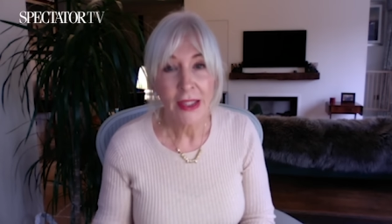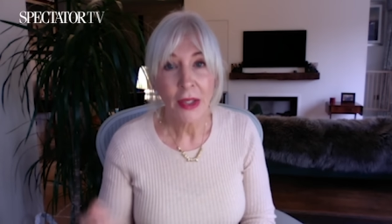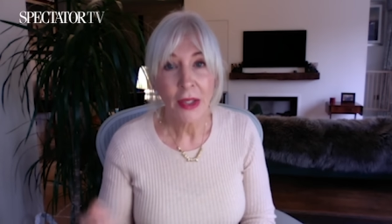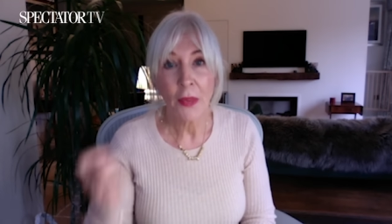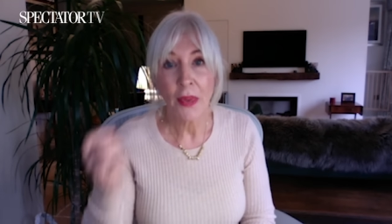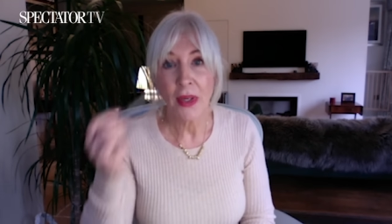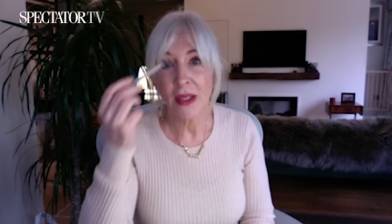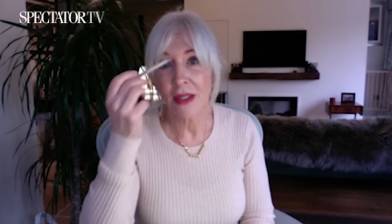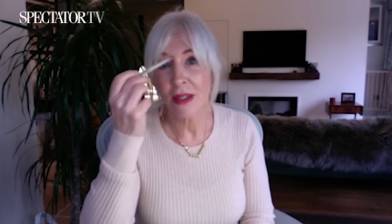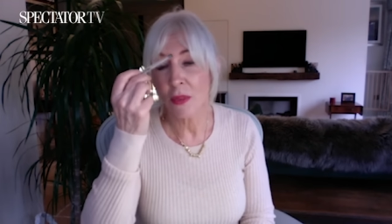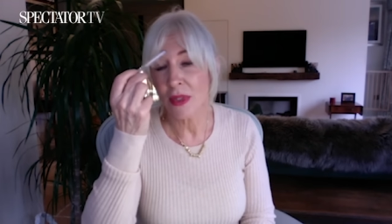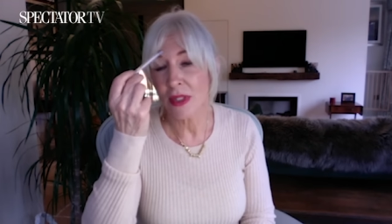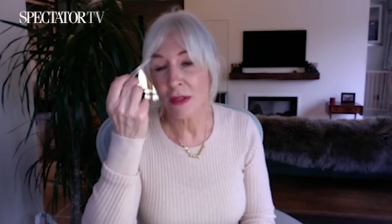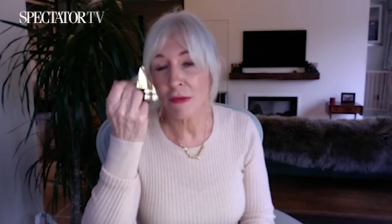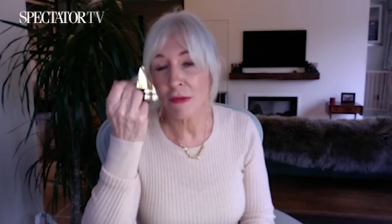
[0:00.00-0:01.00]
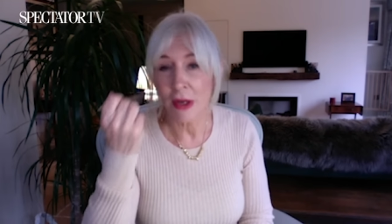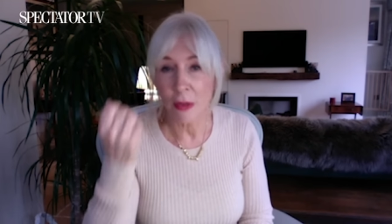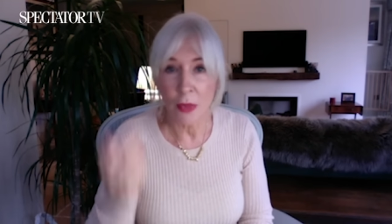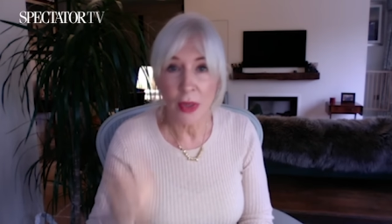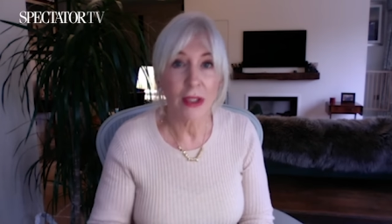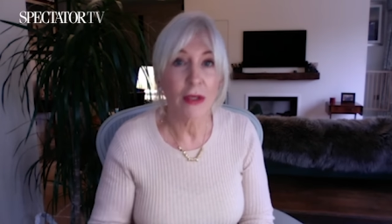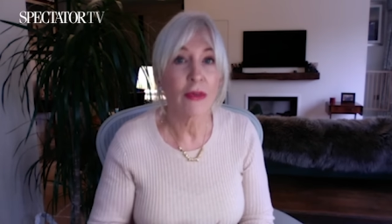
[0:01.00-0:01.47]
with the Windsor
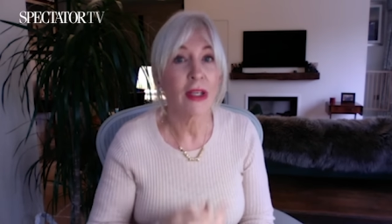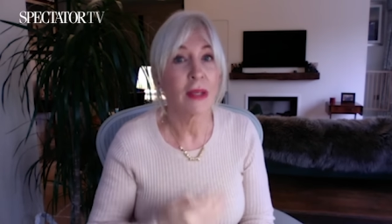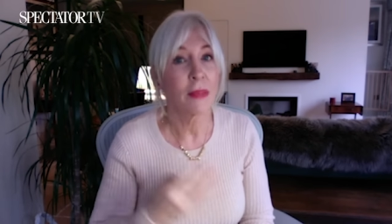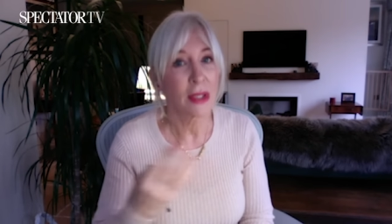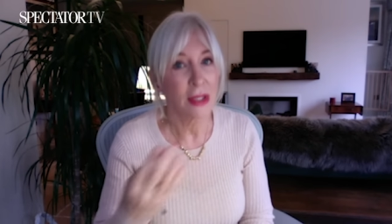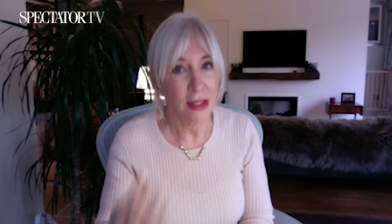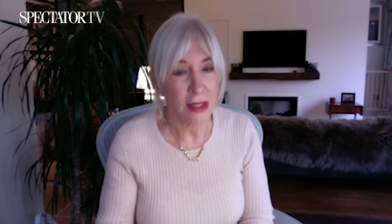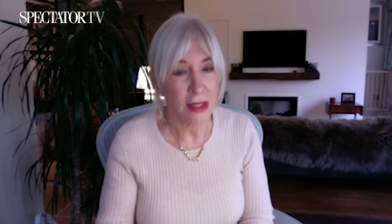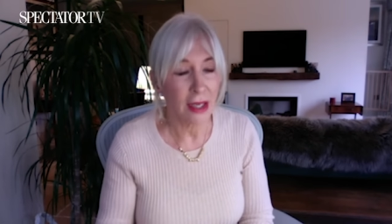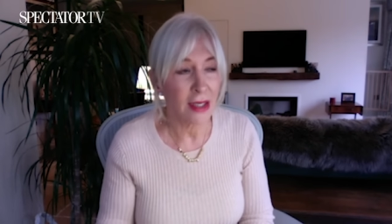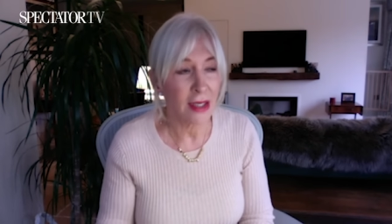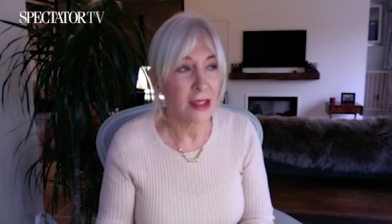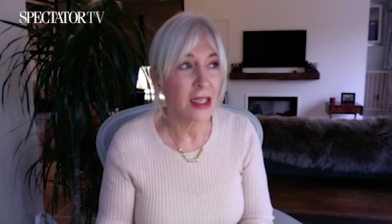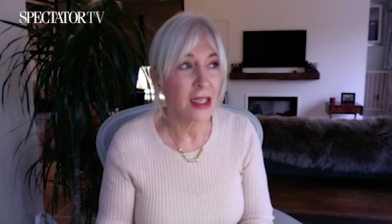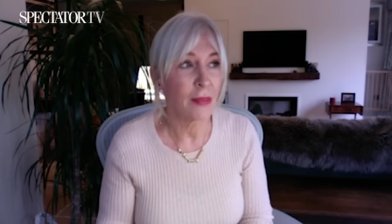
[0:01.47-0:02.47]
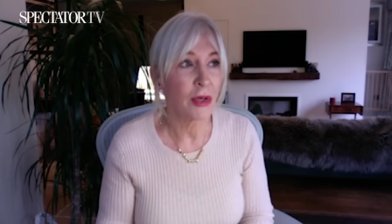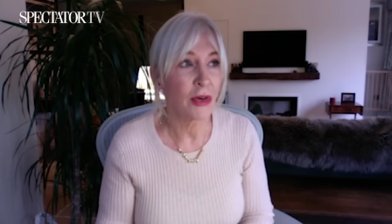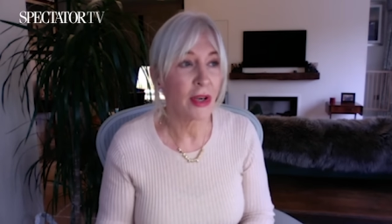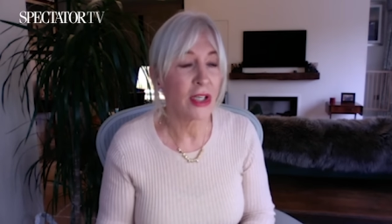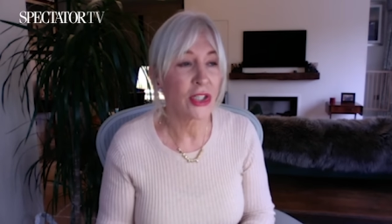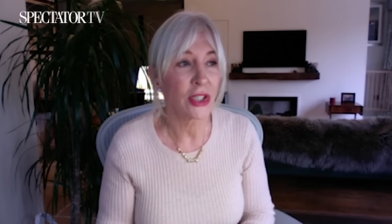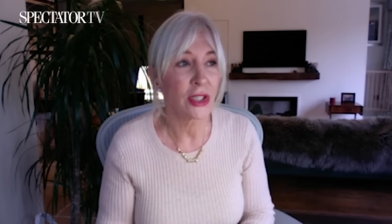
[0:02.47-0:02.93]
Framework Agreement and
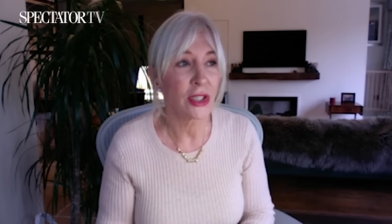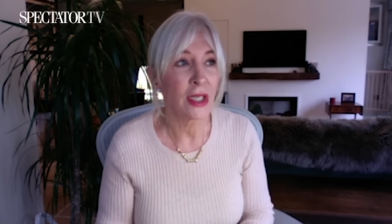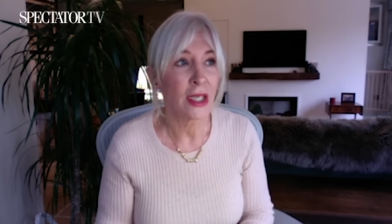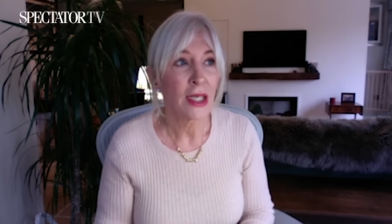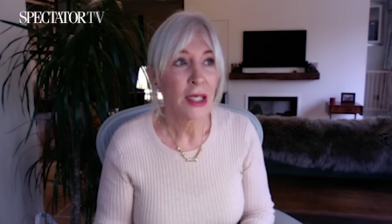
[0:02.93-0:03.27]
immigration.